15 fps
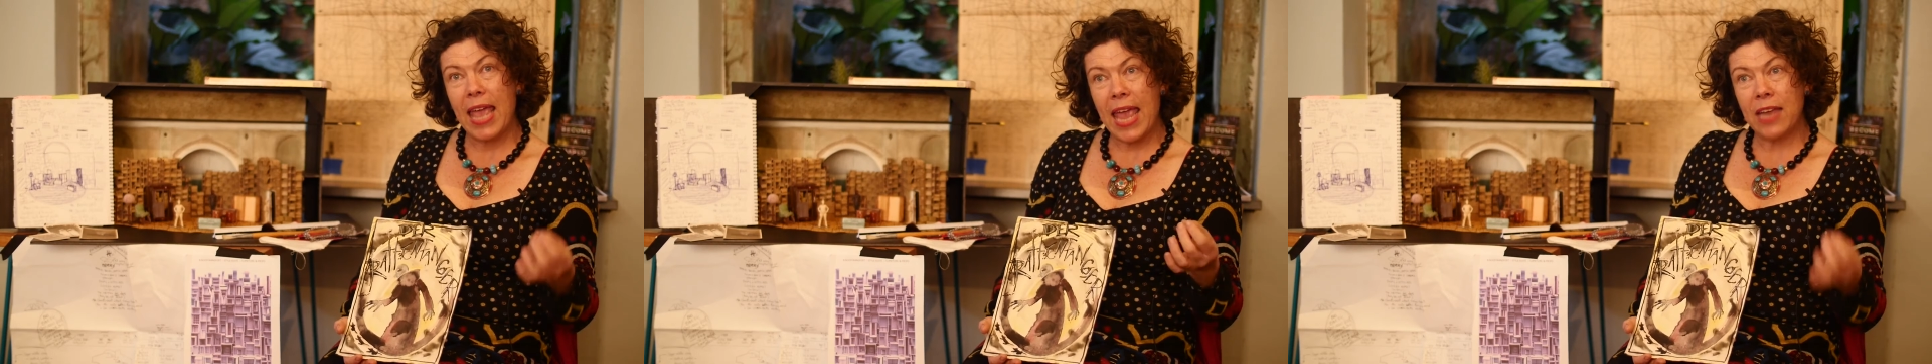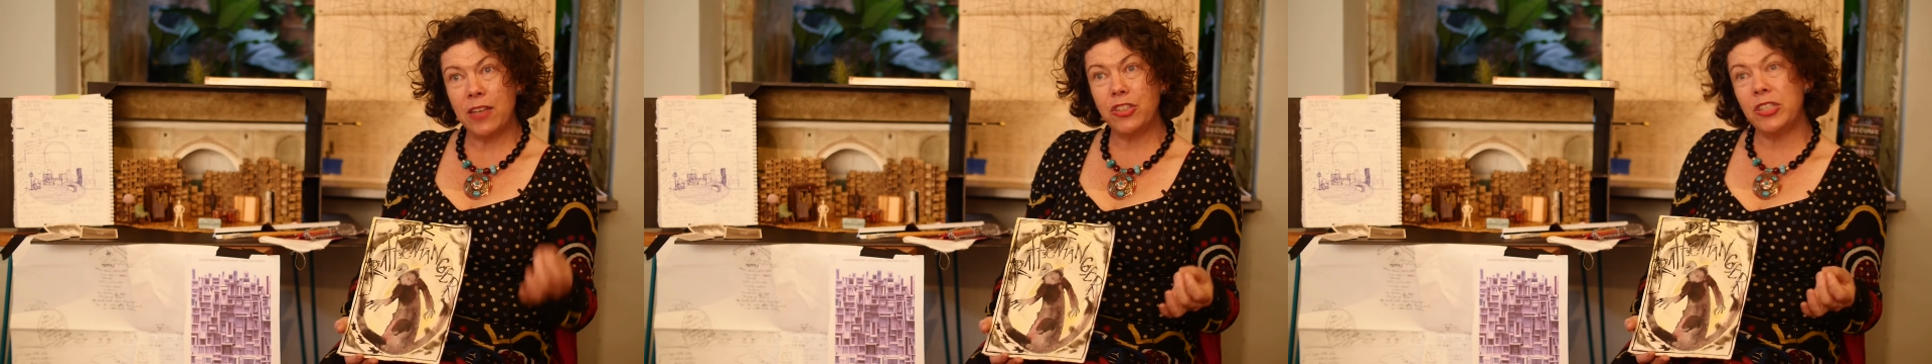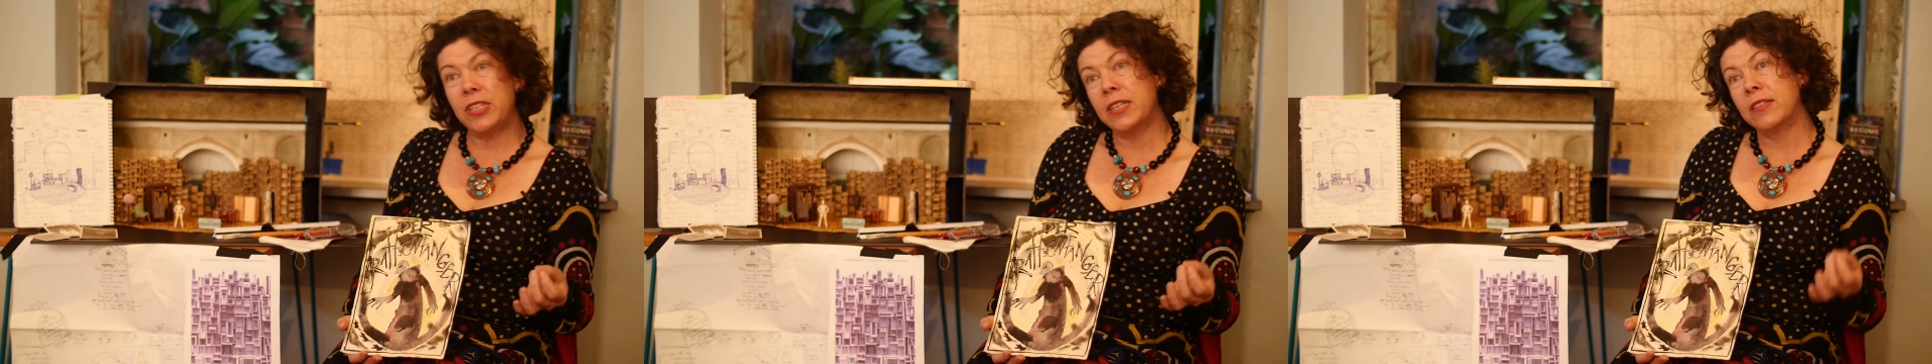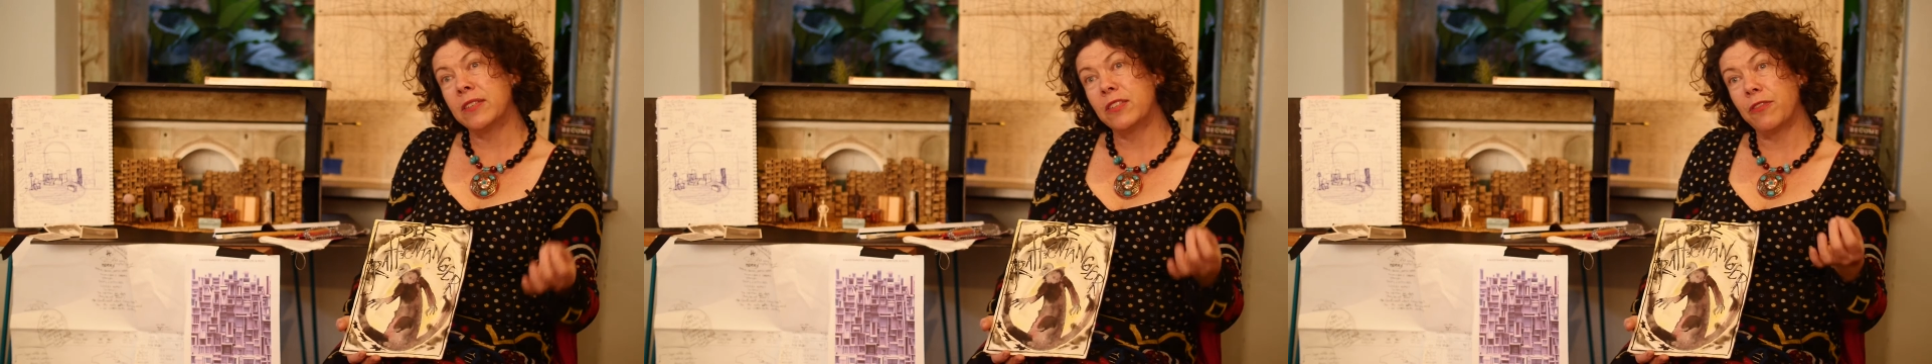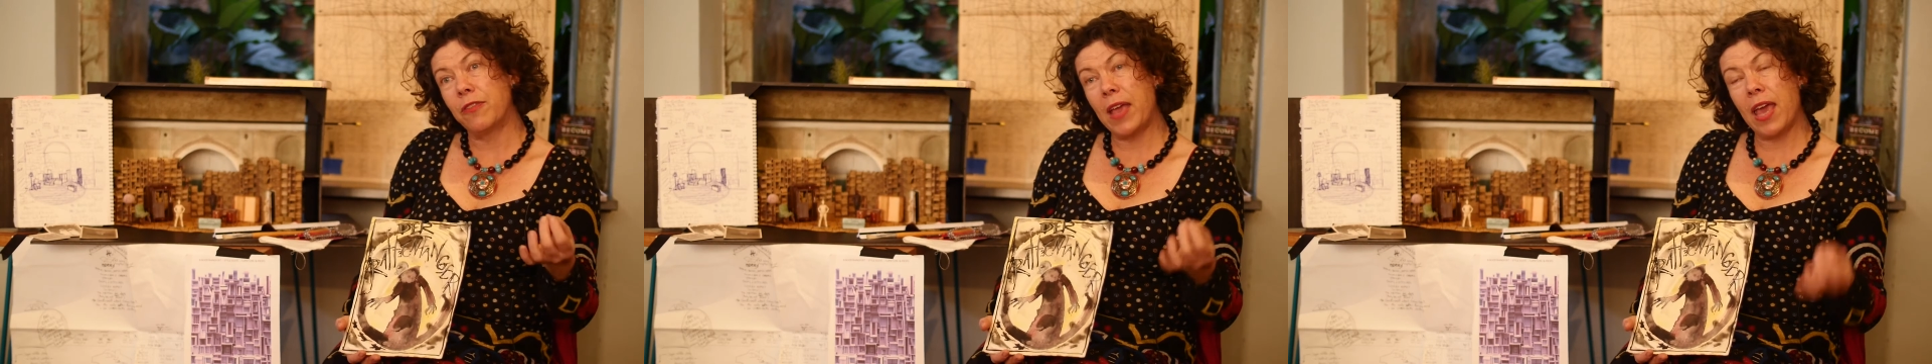
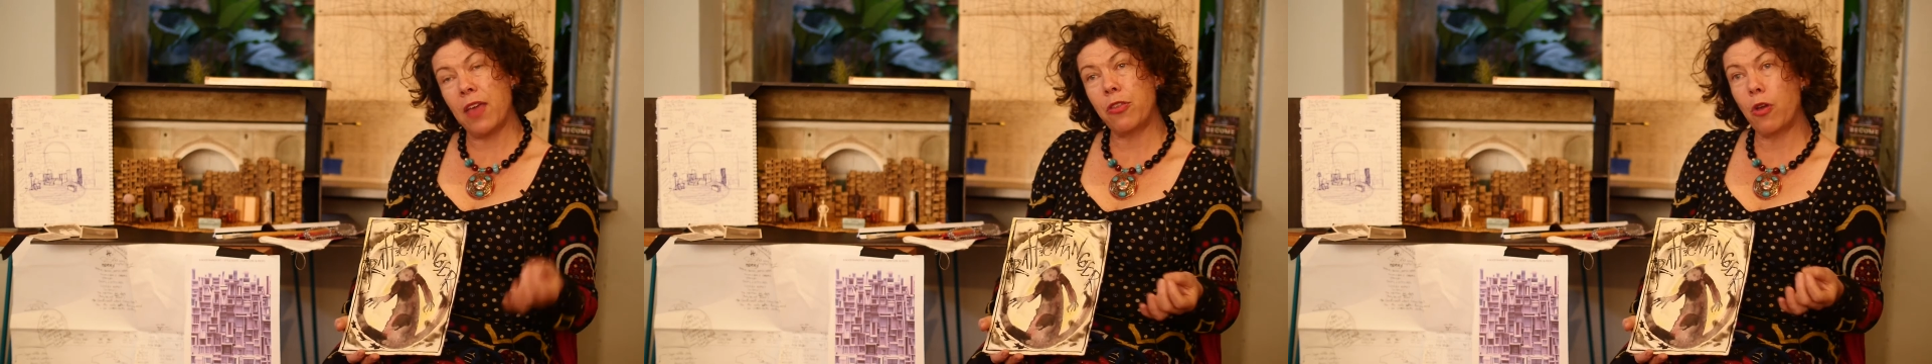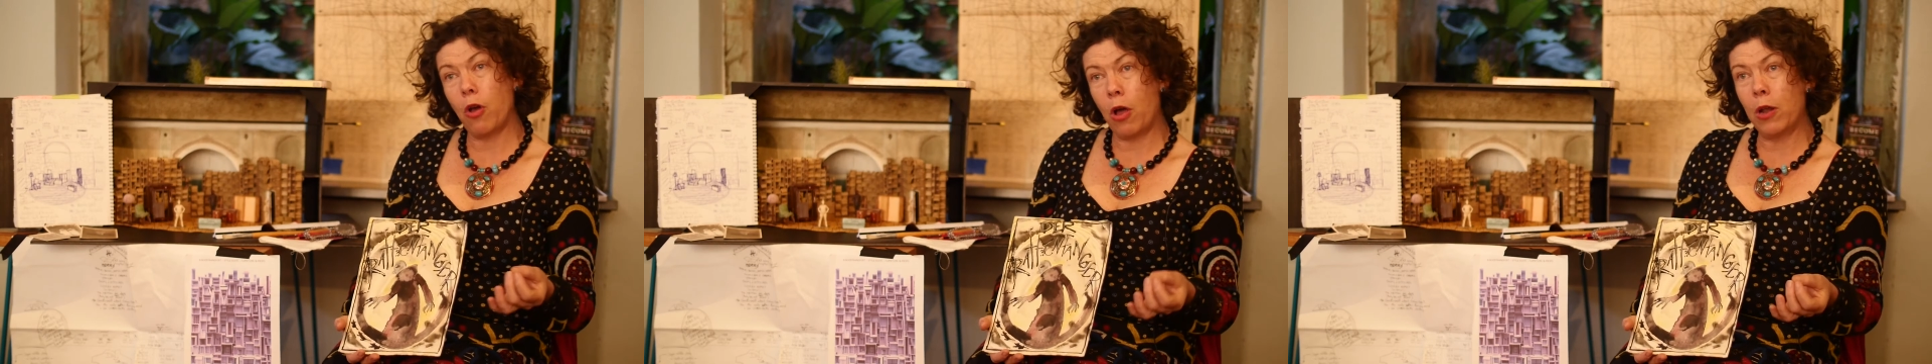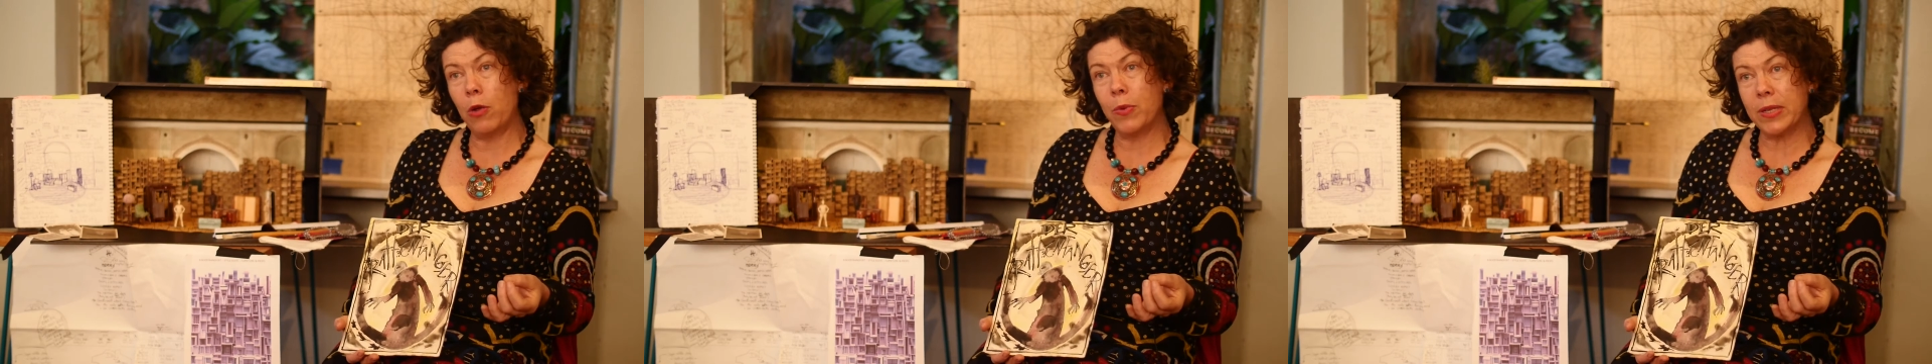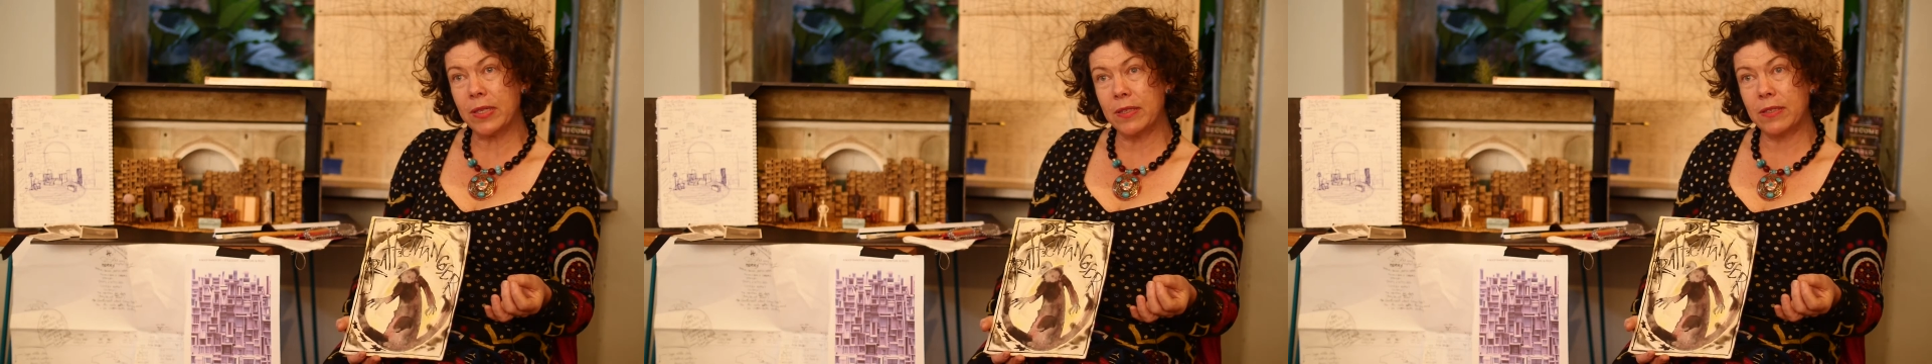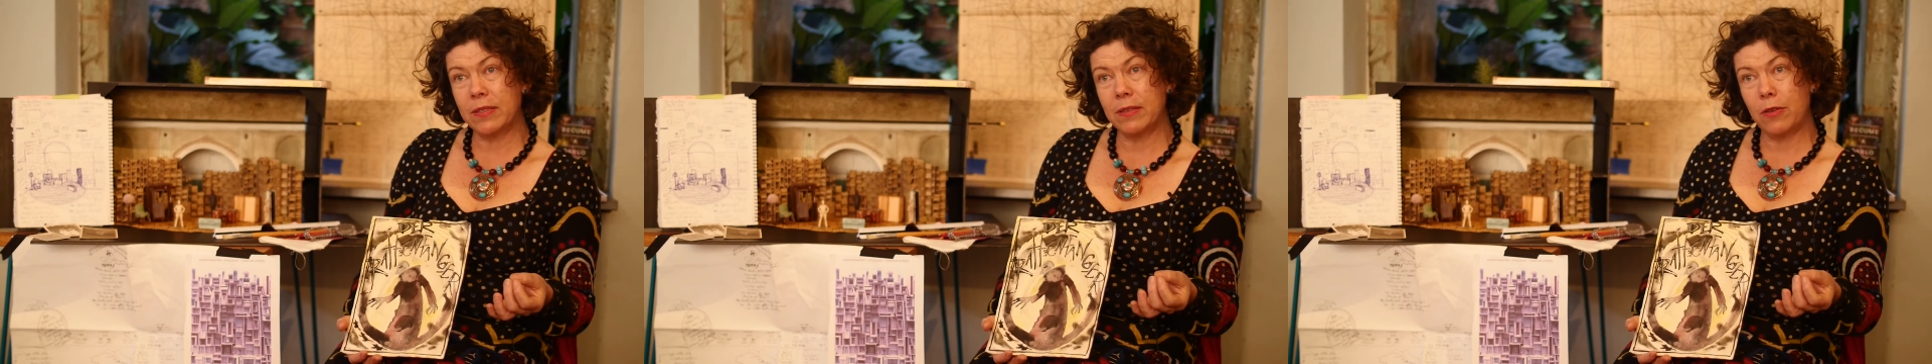etchings of Kath
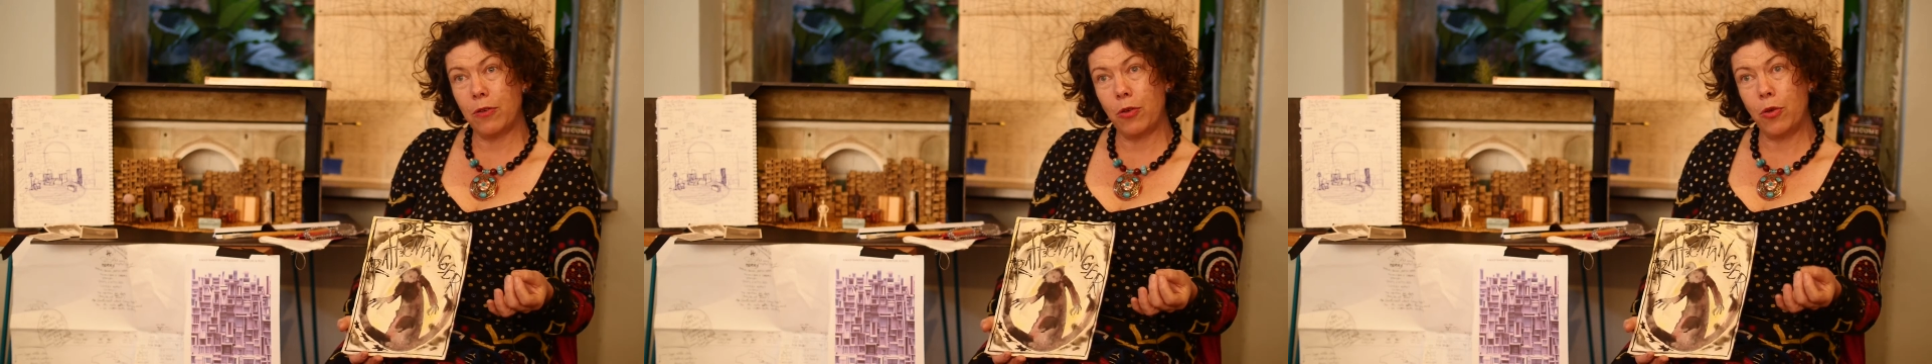Kollowitz,